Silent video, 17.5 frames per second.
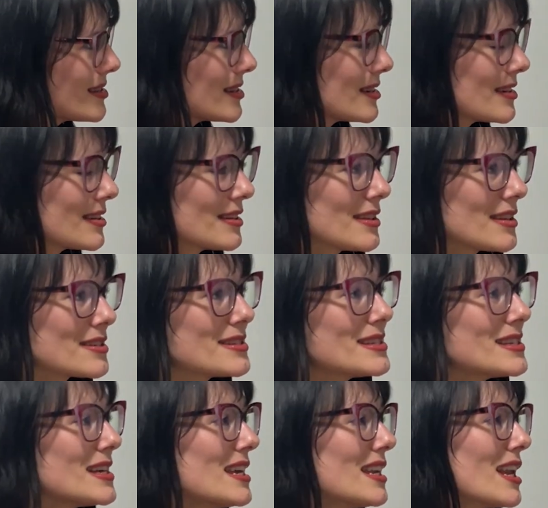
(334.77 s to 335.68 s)
the
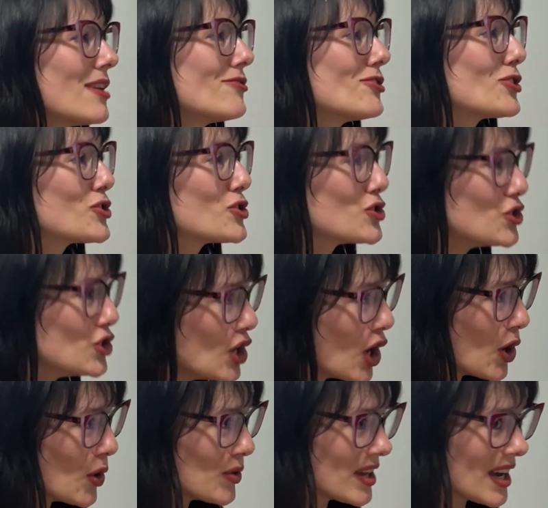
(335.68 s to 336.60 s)
C-levels
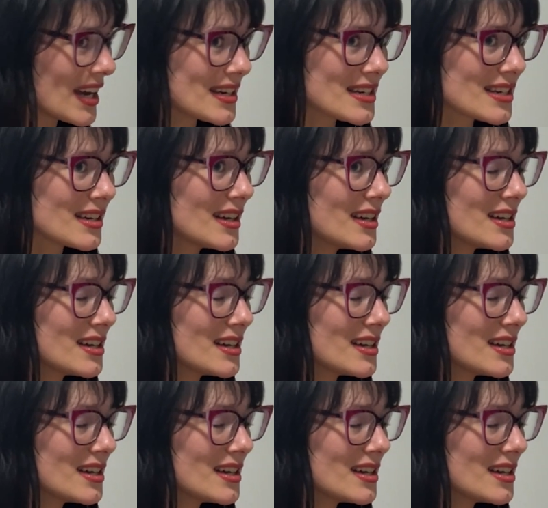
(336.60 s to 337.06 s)
know that